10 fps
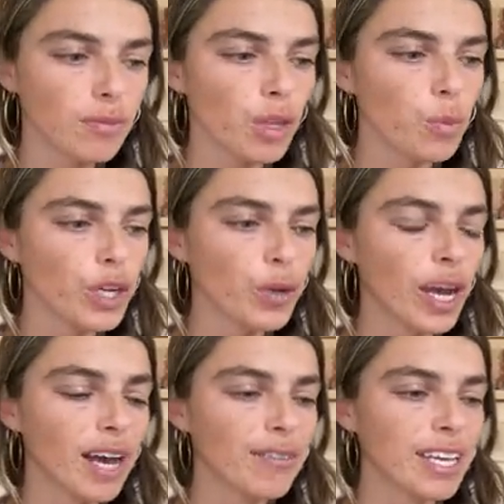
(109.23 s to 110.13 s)
When you
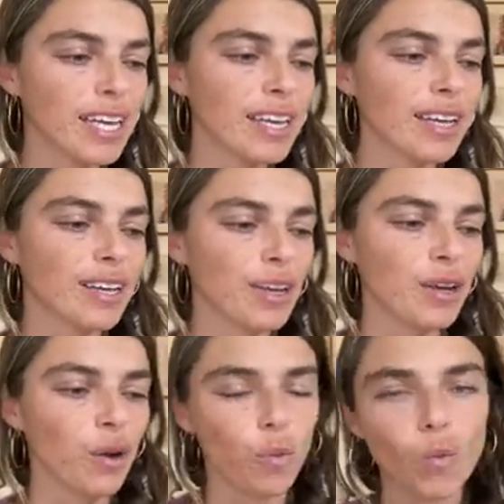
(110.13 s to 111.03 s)
have a
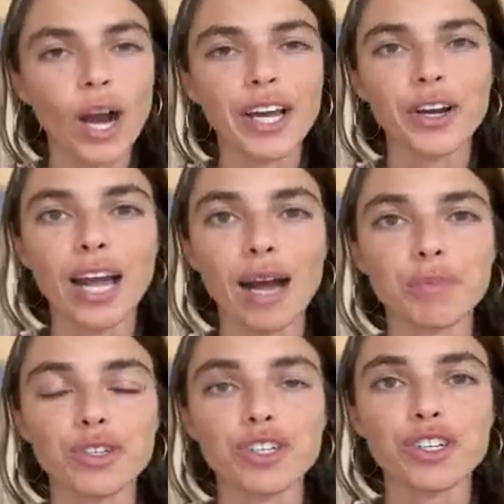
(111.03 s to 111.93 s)
wider
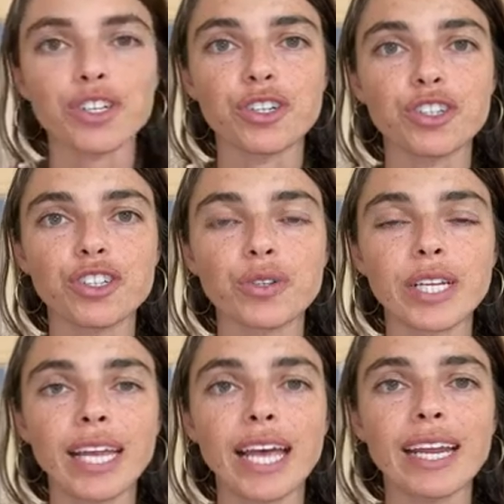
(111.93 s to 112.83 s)
aperture, you're
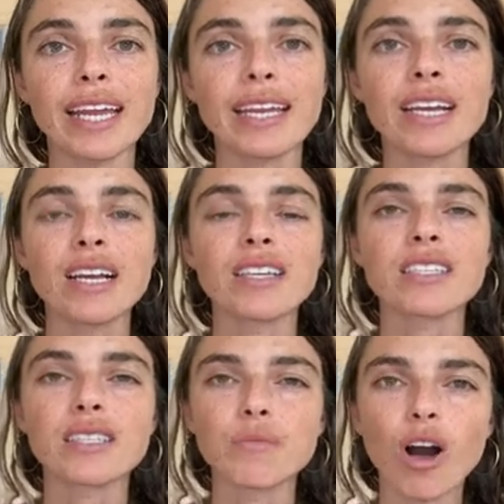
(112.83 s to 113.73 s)
shooting at a
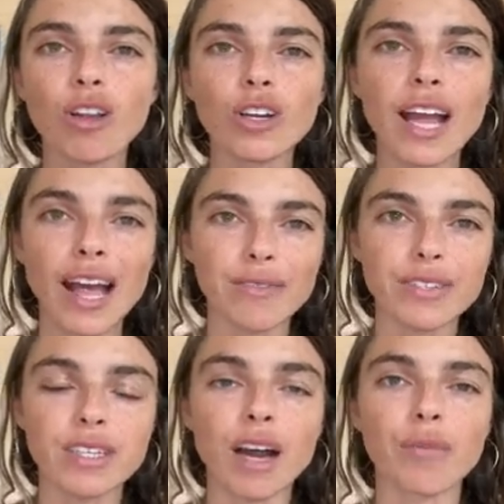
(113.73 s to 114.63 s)
smaller
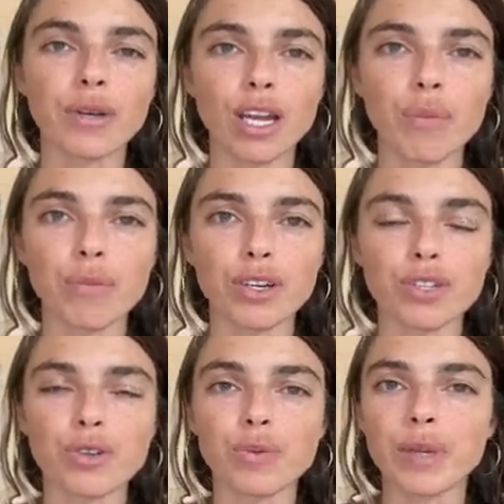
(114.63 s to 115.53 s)
f-stop number.
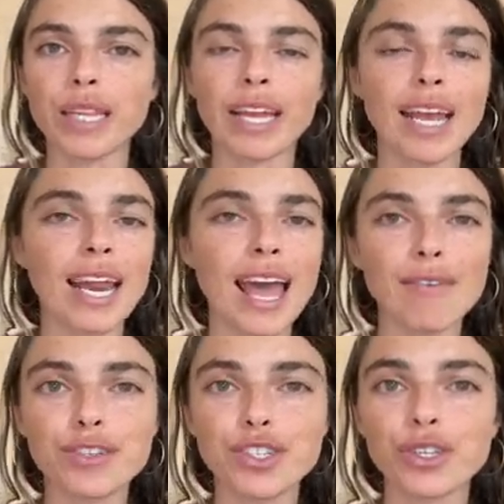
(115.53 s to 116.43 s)
So it would be like an
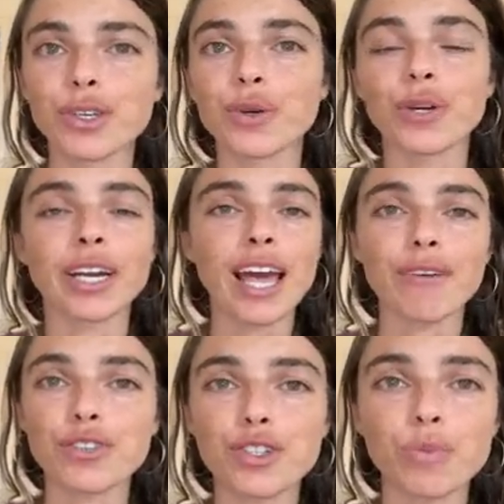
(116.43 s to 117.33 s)
f2 or an
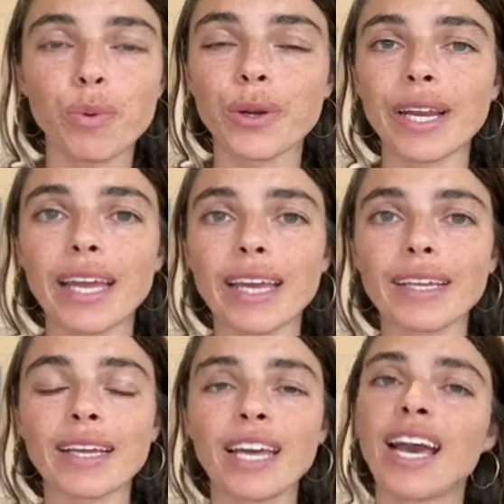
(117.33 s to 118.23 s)
f2.8.
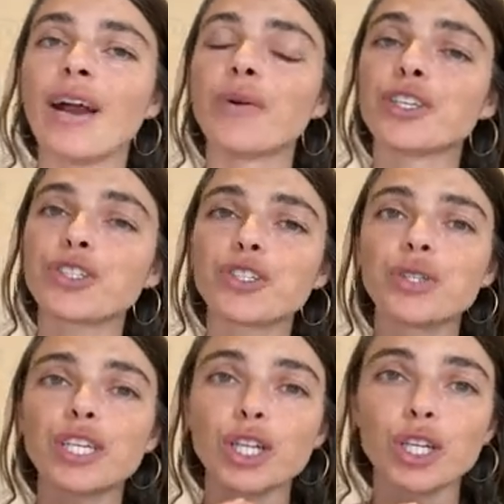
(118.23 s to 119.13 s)
And when you're
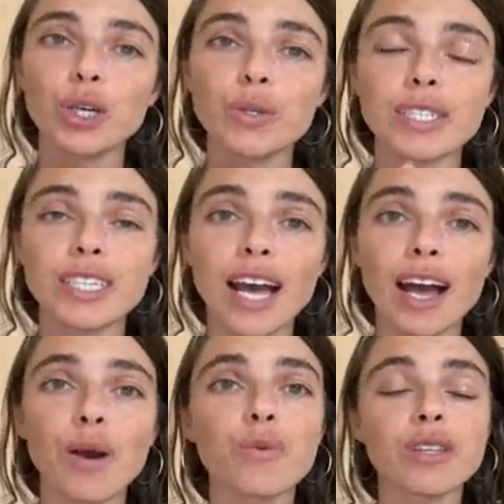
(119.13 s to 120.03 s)
shooting closed
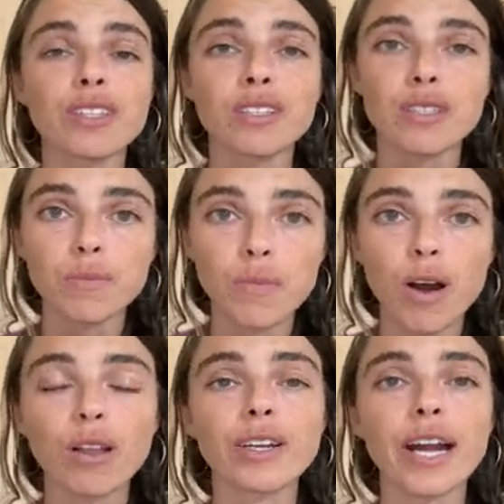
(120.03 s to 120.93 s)
down with a
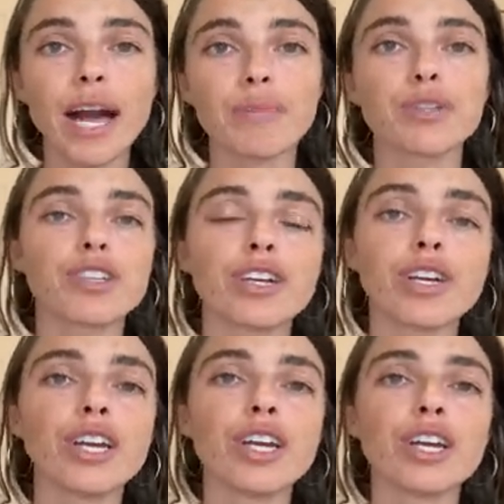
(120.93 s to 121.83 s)
smaller
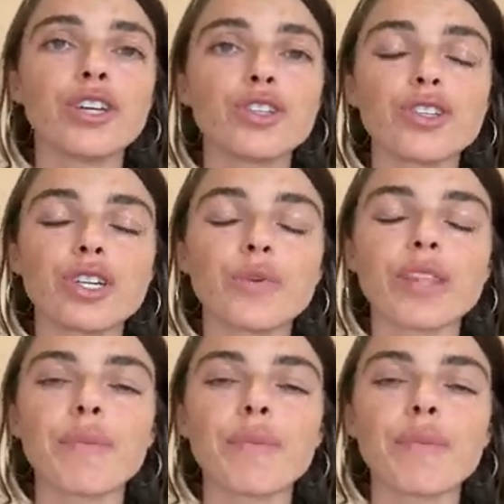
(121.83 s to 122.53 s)
aperture, you're shooting with a